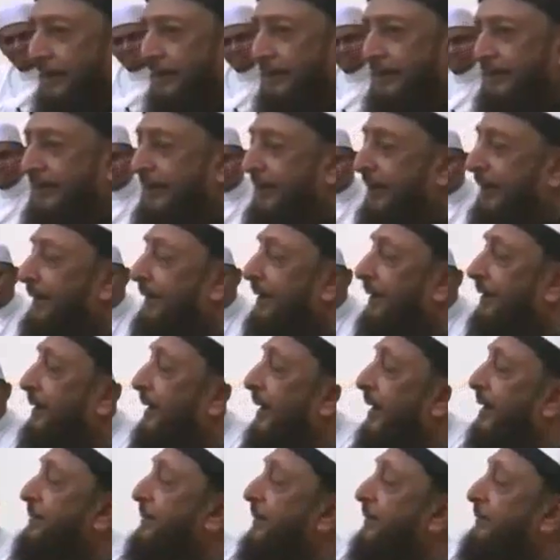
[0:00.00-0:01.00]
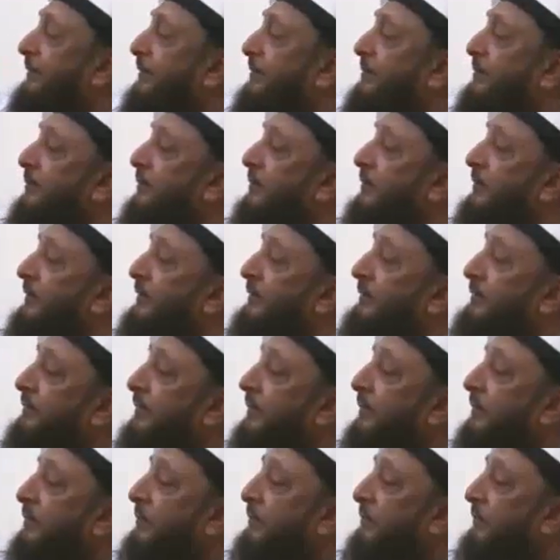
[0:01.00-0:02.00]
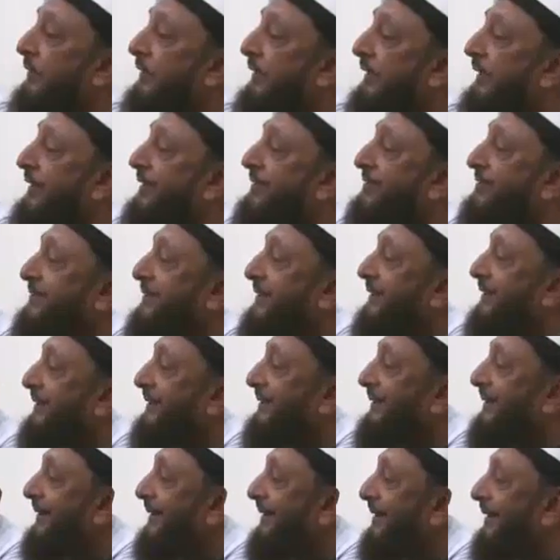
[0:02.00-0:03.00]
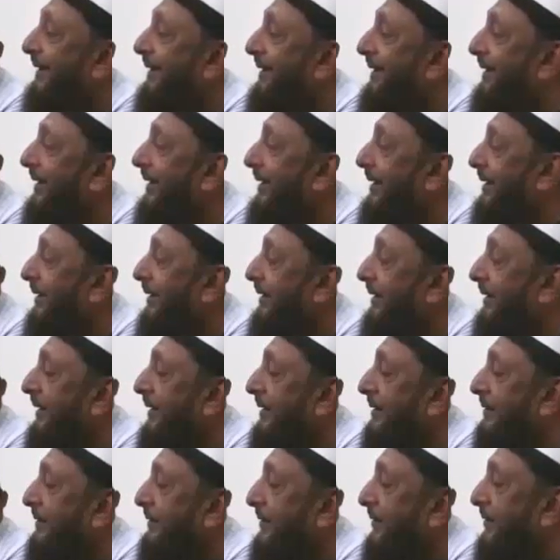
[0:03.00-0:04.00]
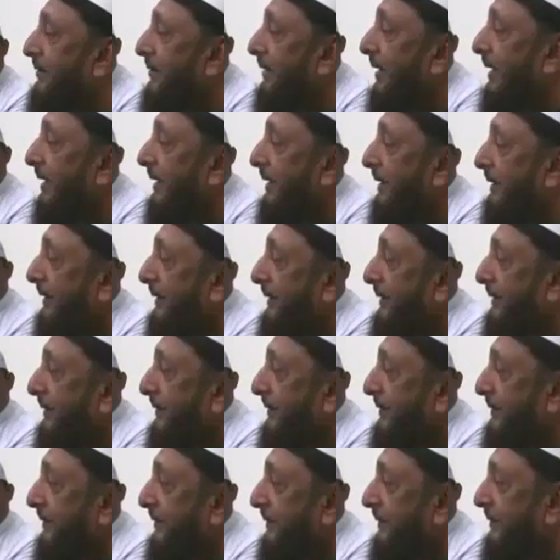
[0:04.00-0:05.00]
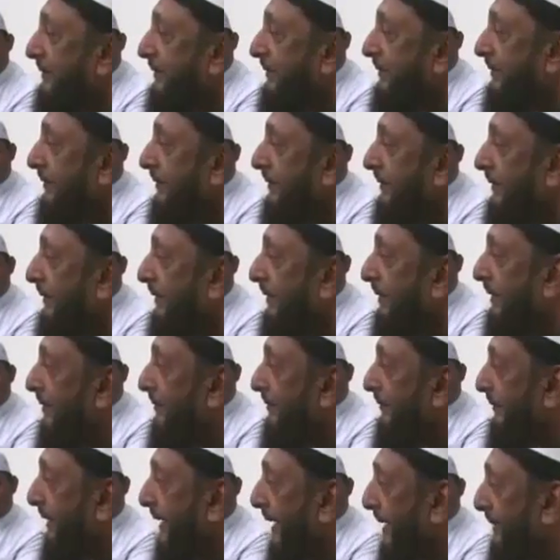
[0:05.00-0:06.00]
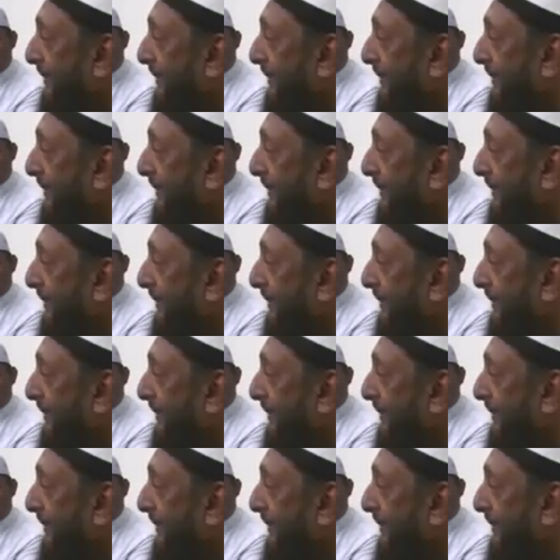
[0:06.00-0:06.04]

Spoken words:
and the name of the book is Religion and the Rise of